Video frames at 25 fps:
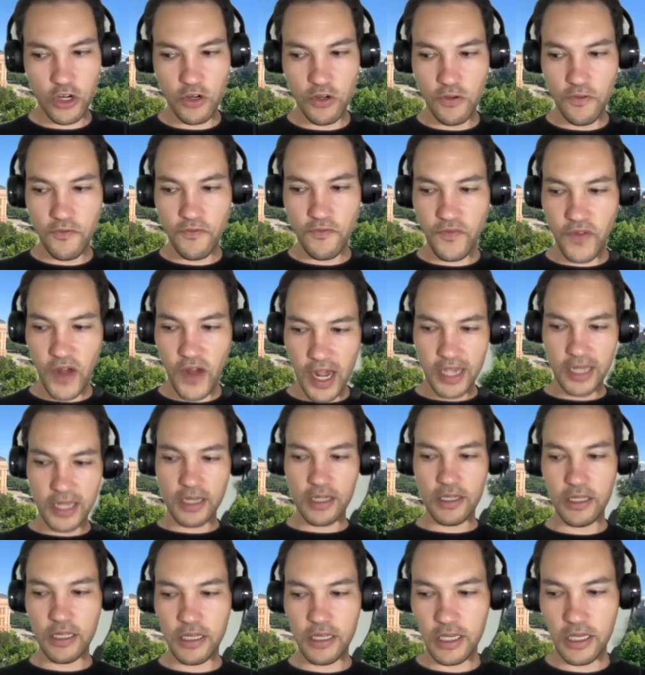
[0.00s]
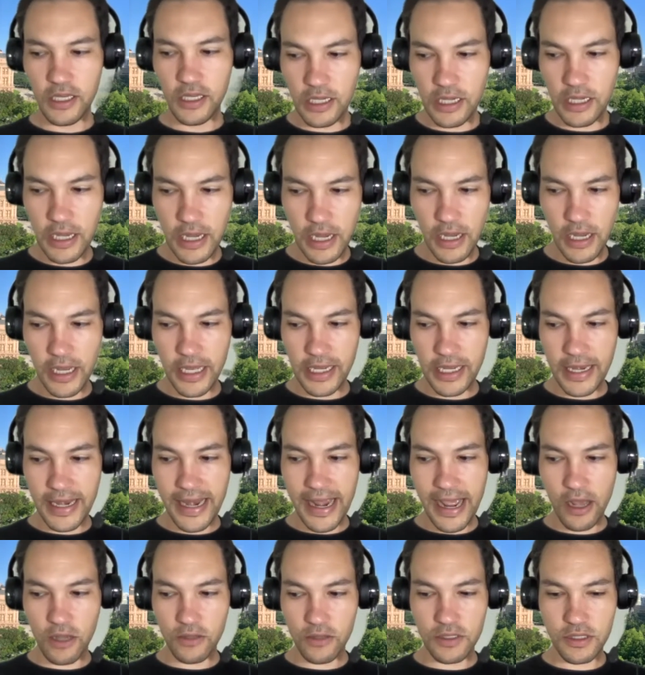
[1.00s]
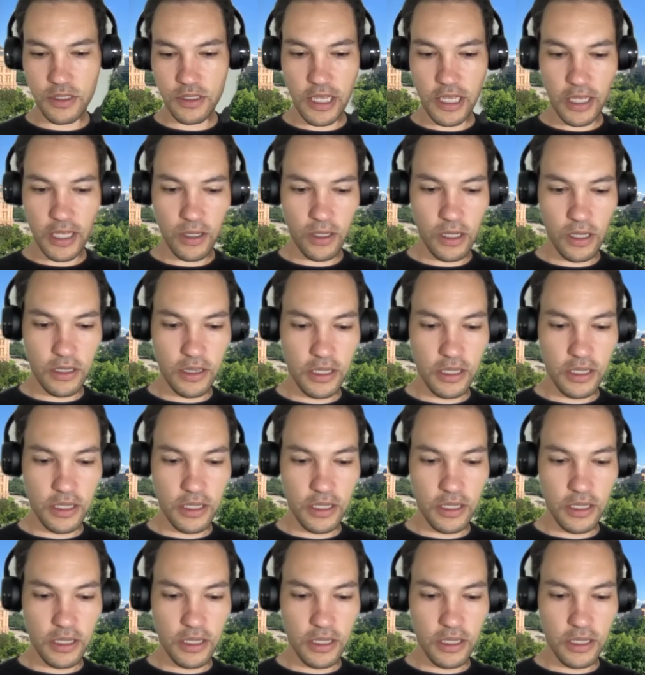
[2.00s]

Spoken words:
who finally announced that